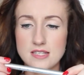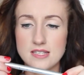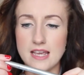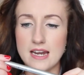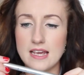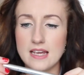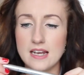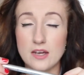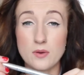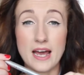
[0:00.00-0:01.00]
Skinny
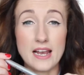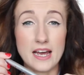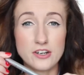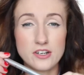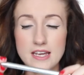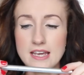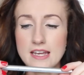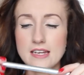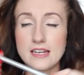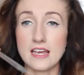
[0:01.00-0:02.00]
Liquid Eyeliner
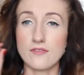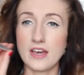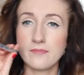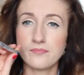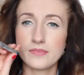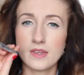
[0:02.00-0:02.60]
in Navy.